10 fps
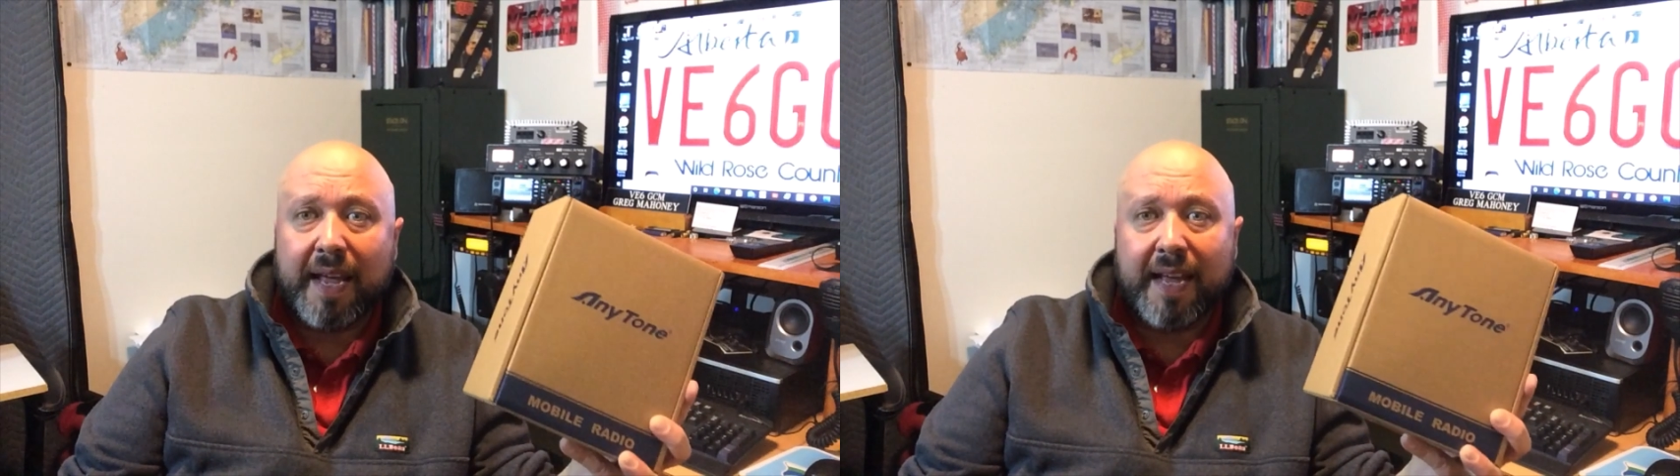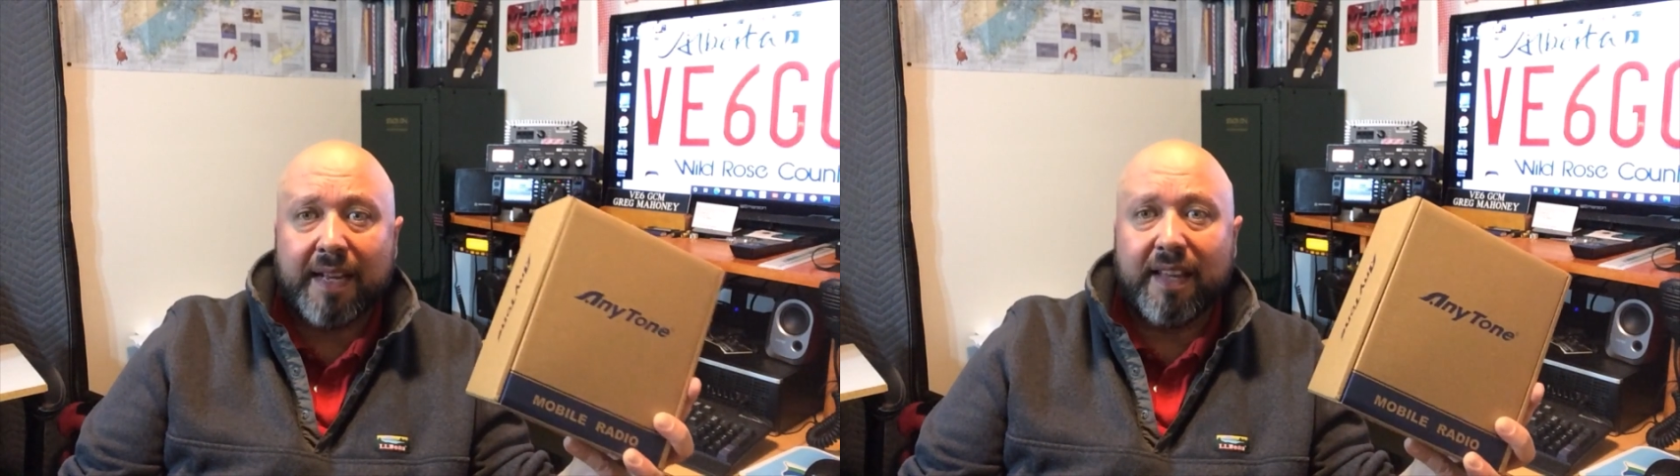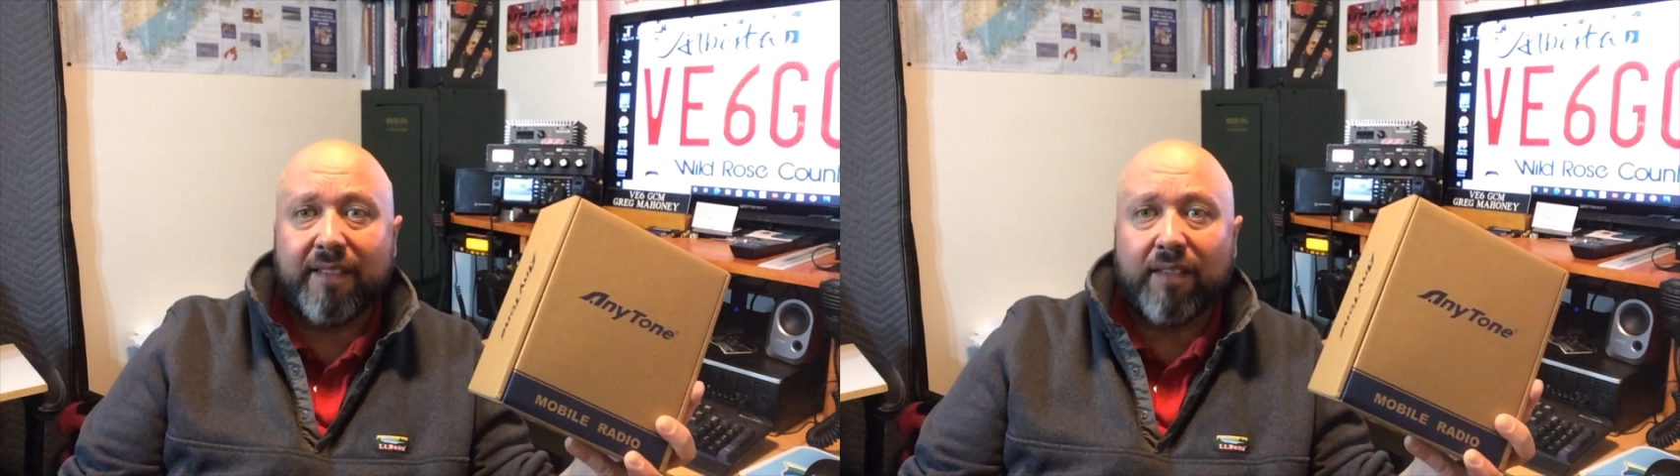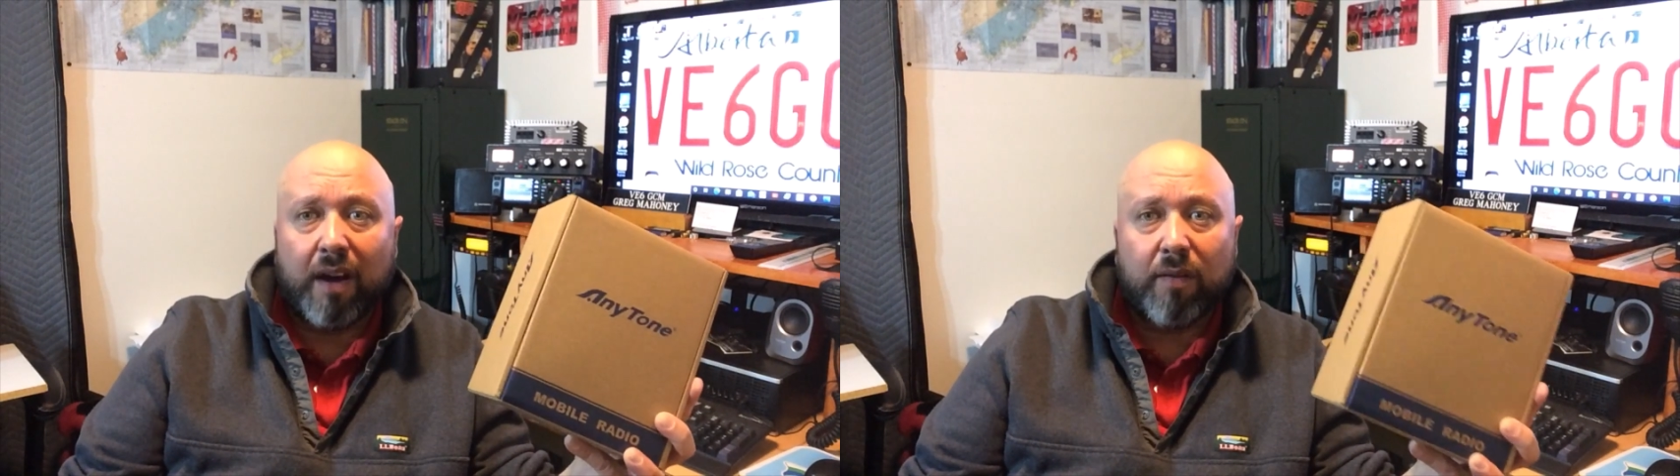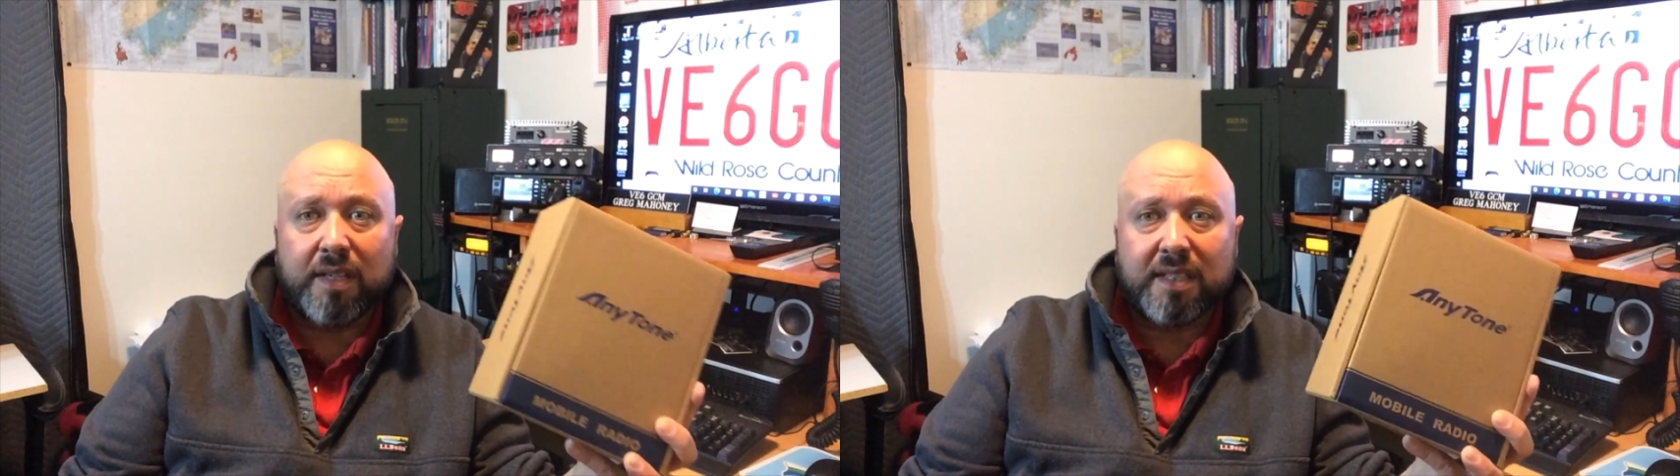and they've
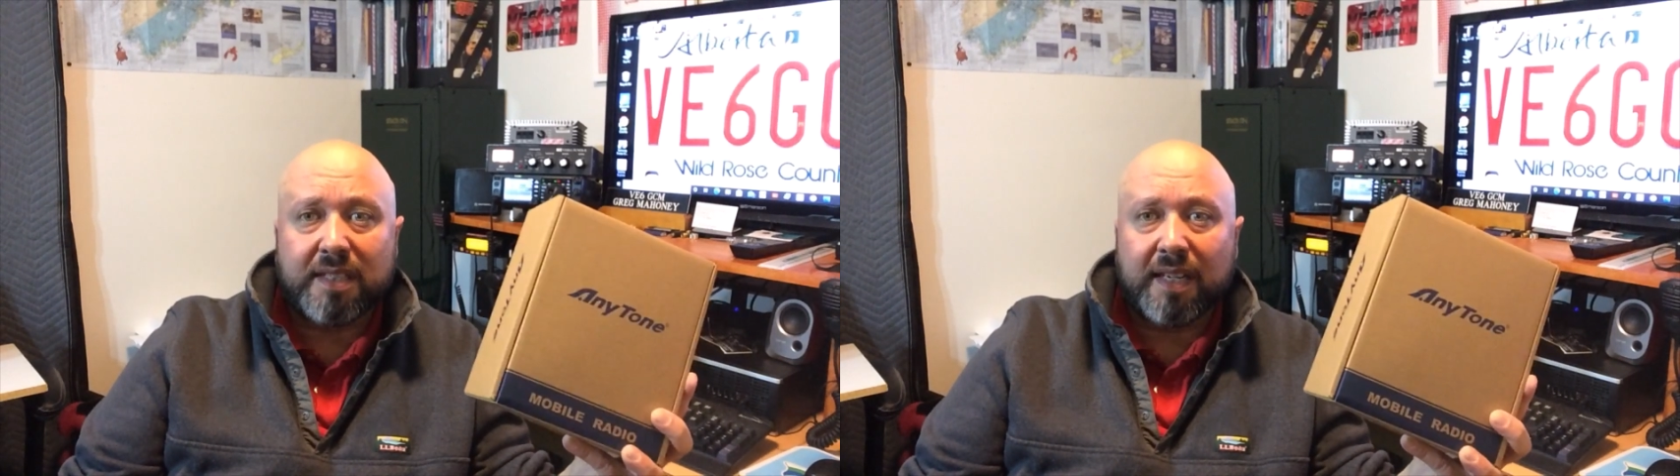always